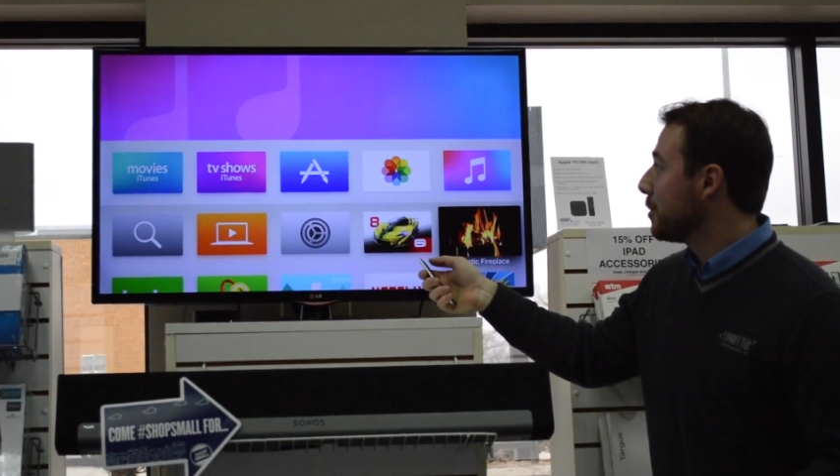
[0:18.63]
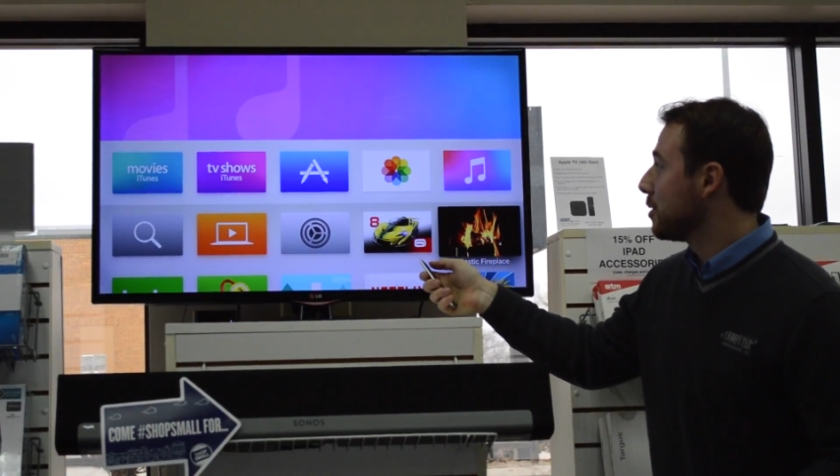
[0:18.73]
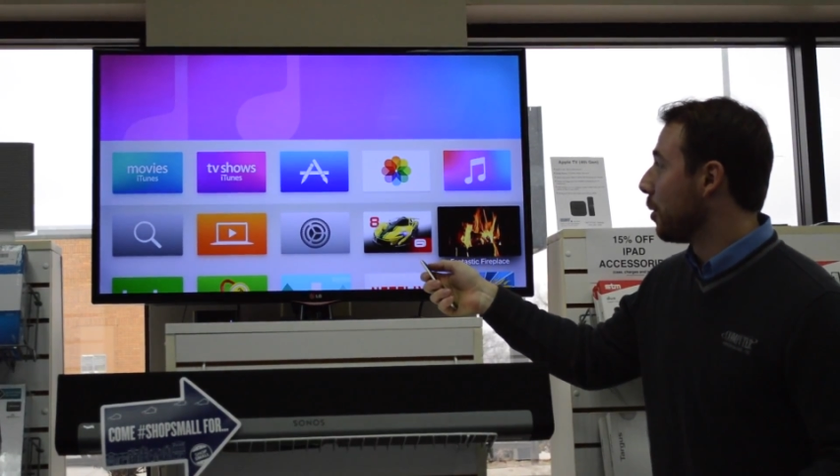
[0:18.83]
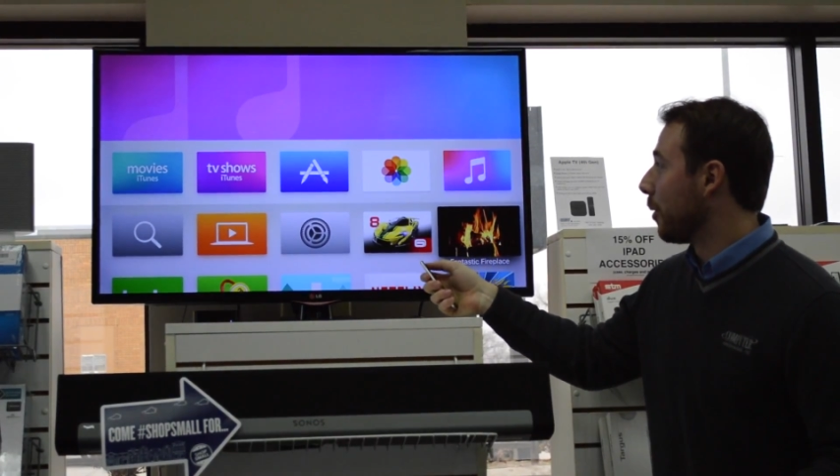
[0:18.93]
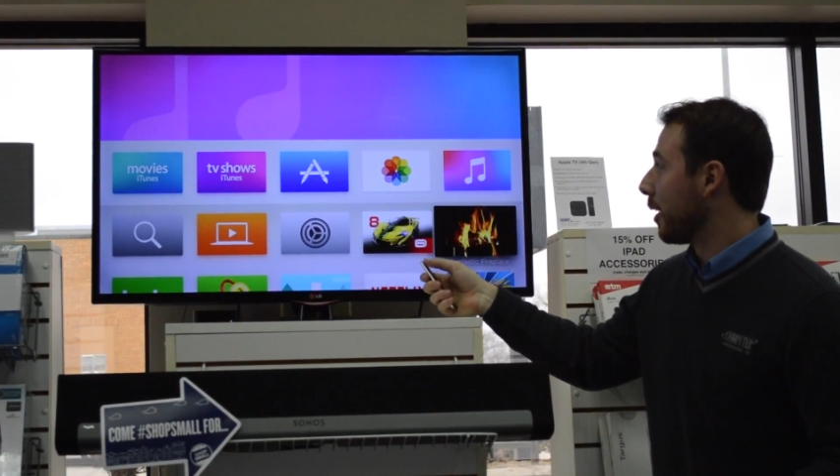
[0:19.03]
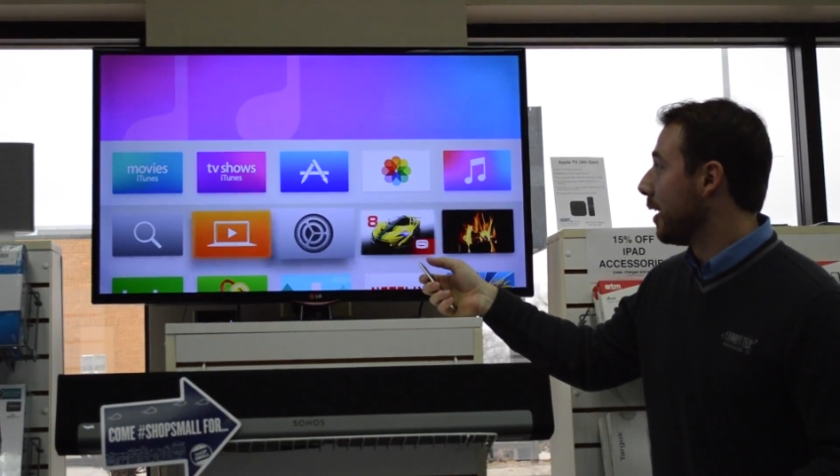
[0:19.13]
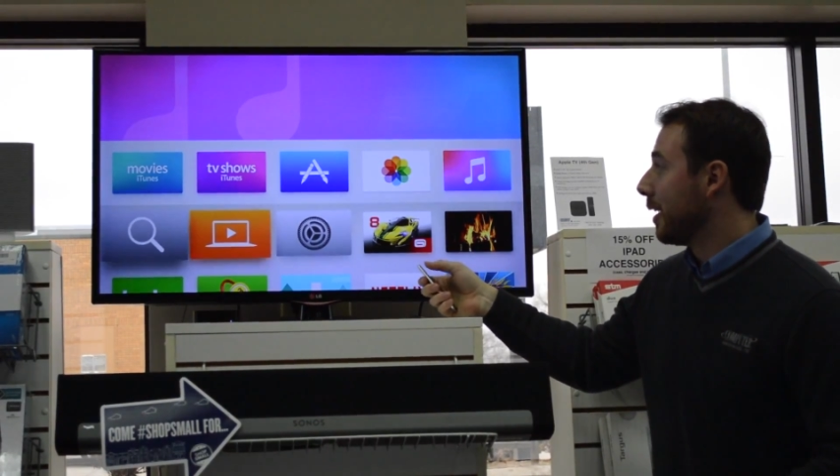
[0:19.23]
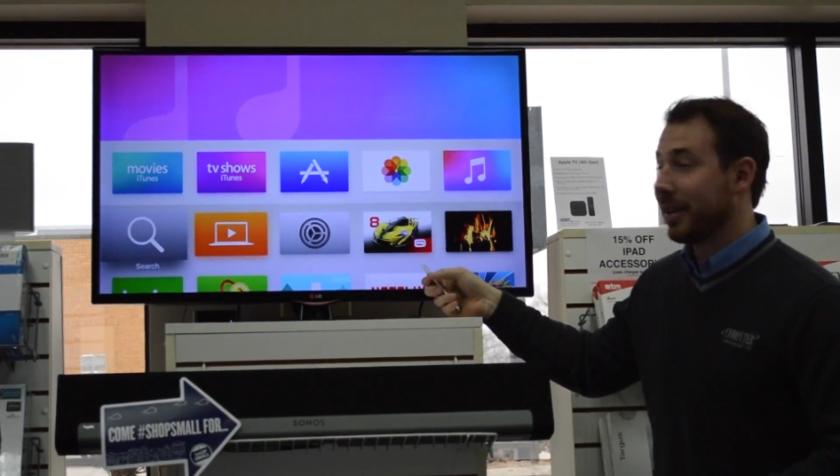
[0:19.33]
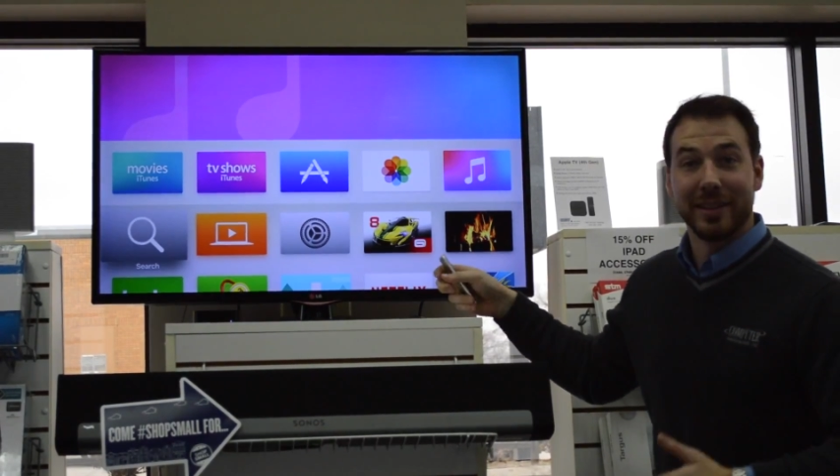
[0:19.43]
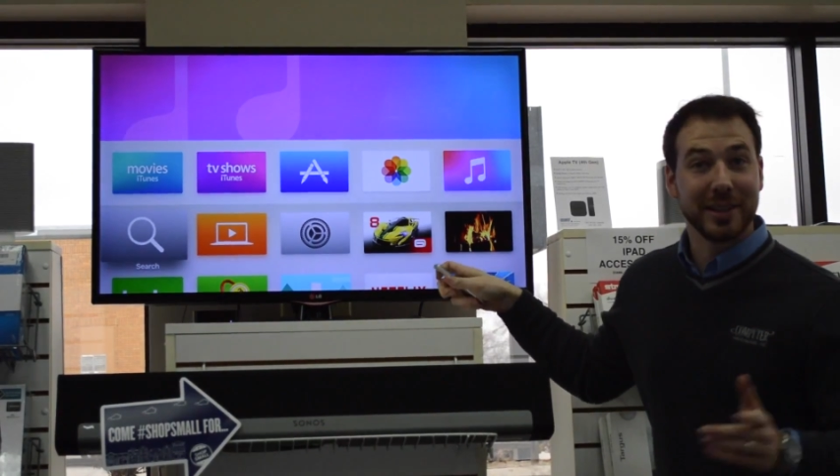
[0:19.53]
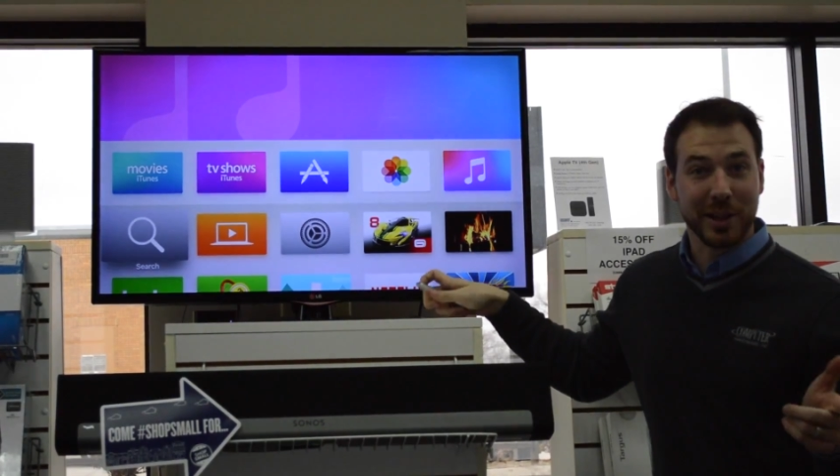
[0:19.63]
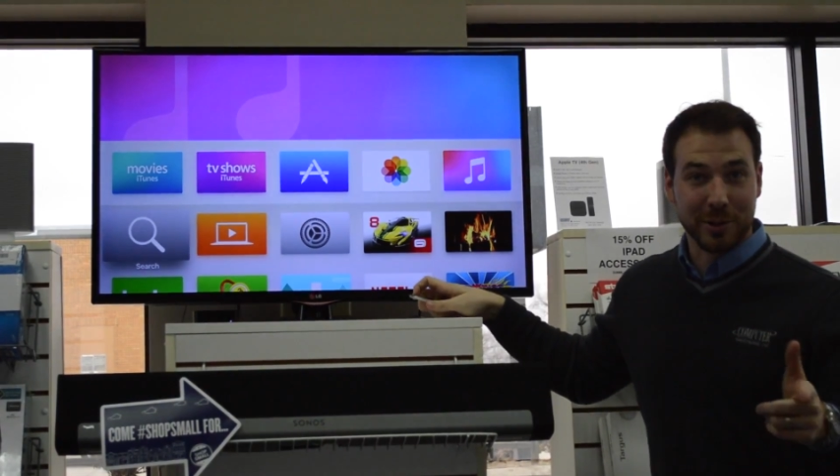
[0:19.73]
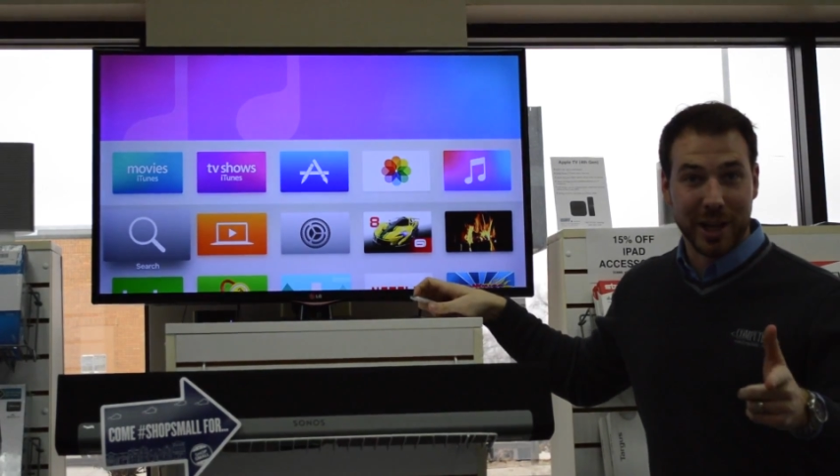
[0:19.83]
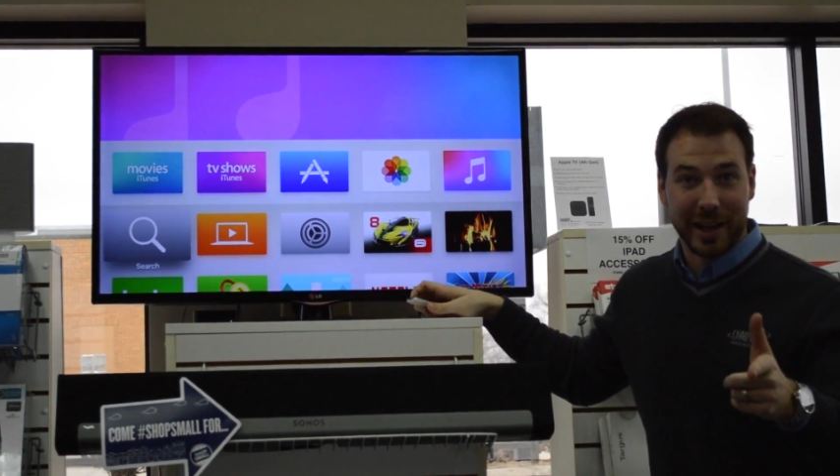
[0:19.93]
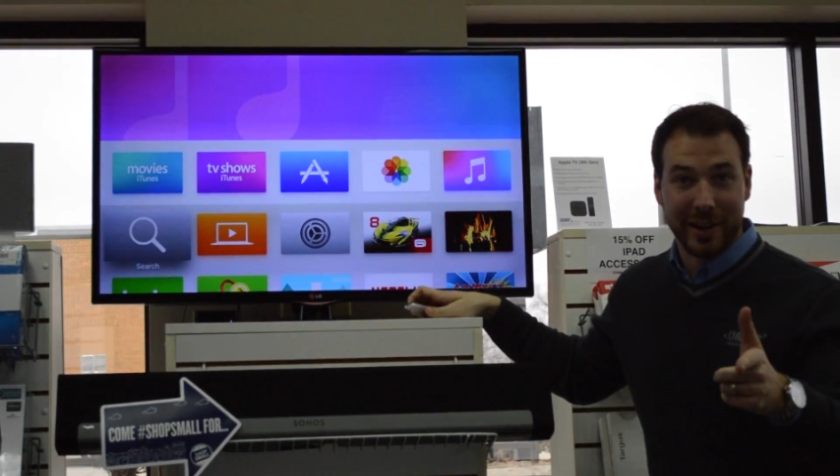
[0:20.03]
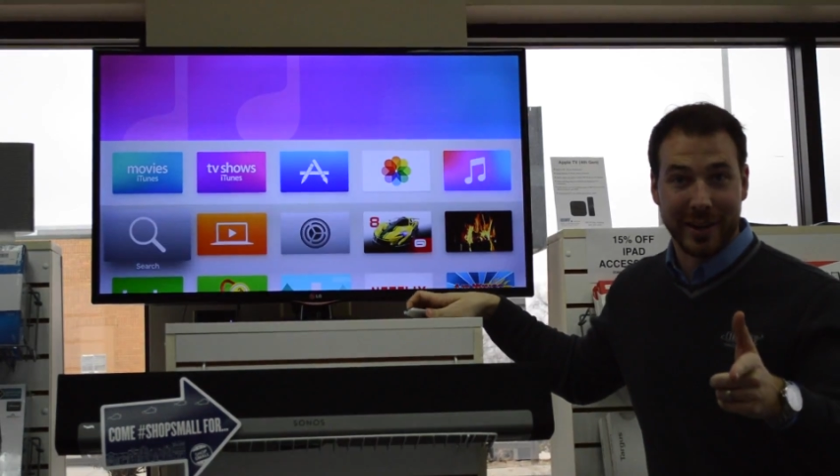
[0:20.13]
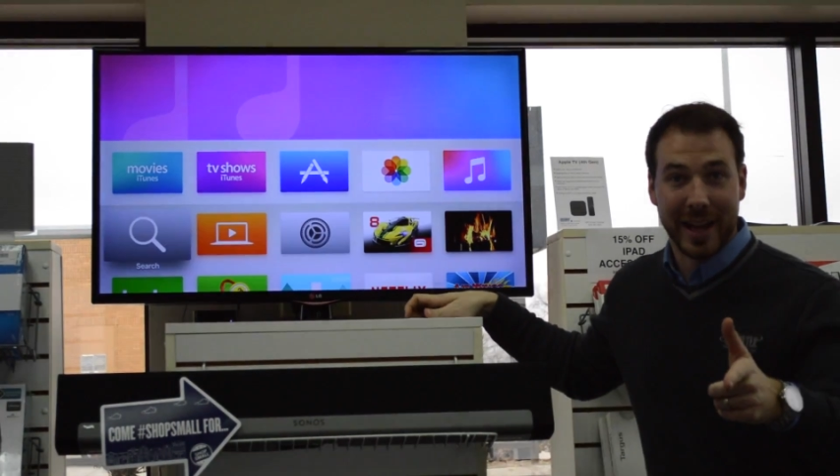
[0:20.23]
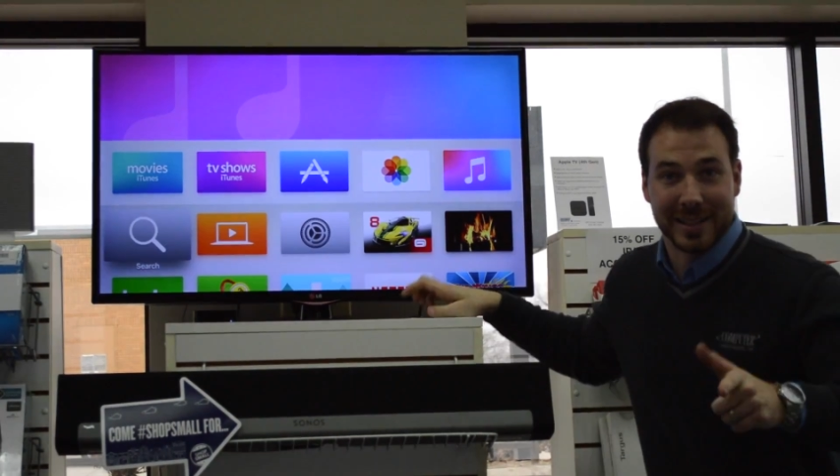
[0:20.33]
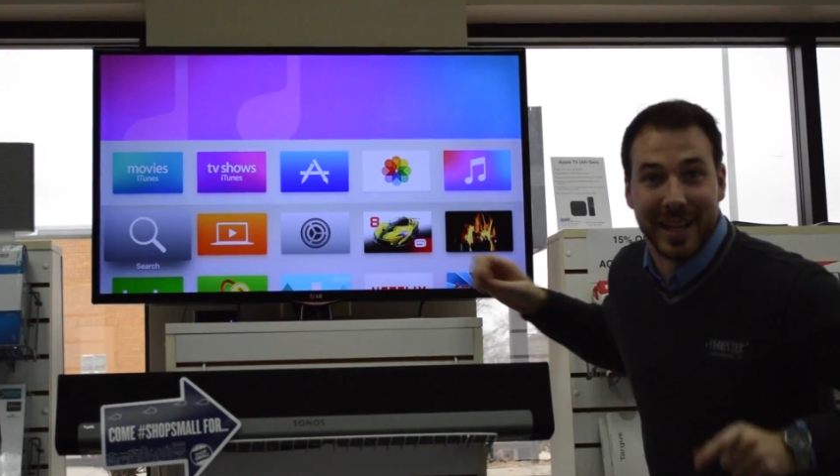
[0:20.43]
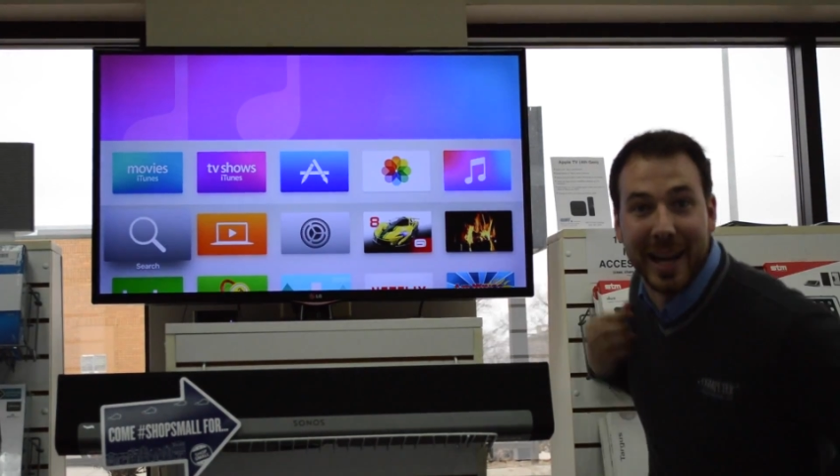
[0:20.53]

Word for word: Store. Let's go check out our next